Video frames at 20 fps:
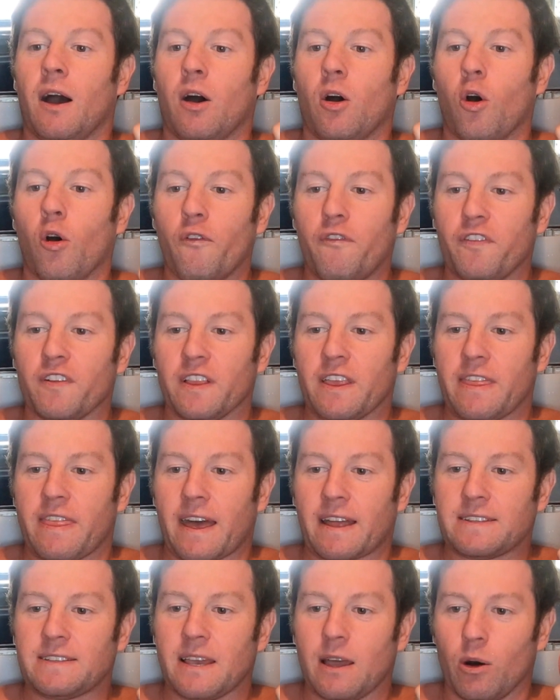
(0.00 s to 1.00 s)
hopefully
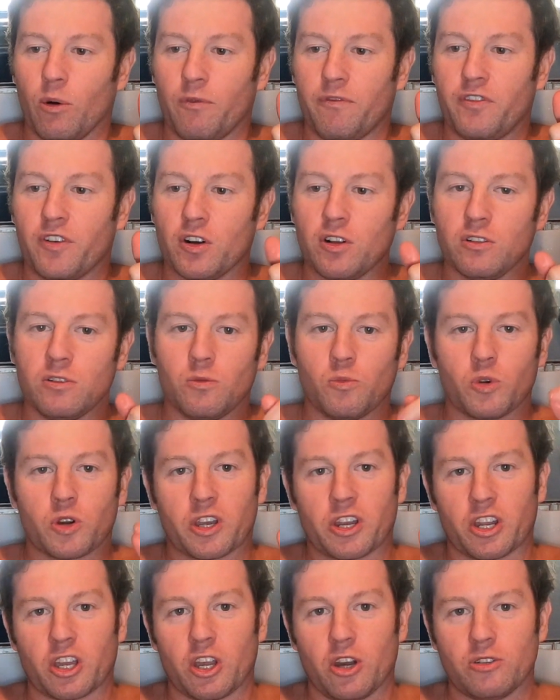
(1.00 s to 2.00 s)
that's helpful. We're
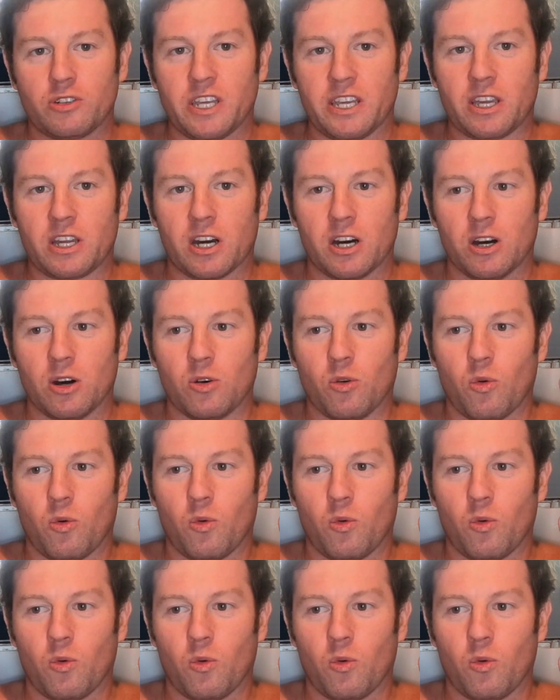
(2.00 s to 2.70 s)
going to go take a